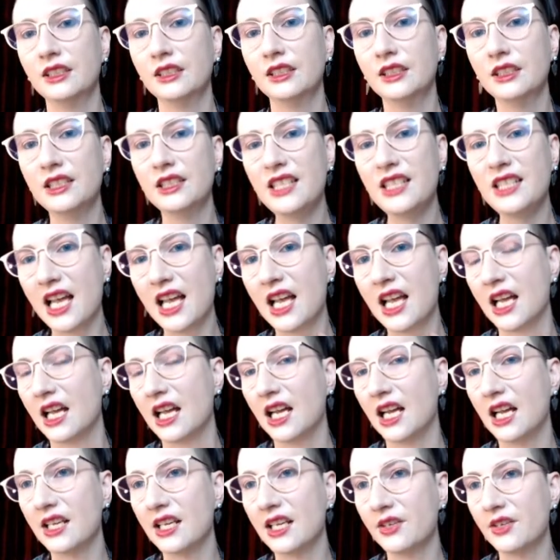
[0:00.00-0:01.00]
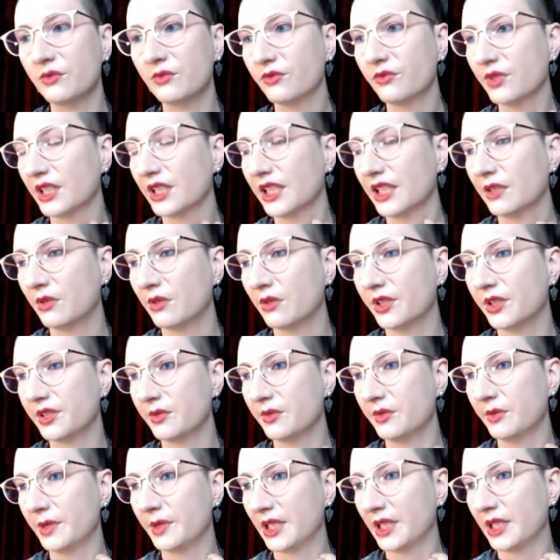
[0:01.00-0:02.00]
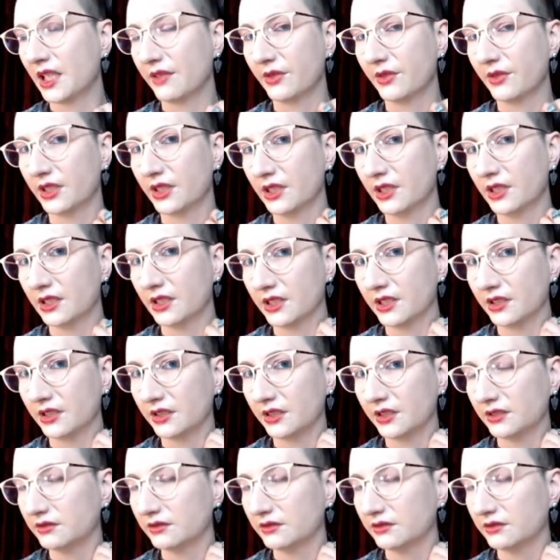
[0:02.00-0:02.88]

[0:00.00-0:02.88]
Yeah. I don't really want them to be covered in glitter.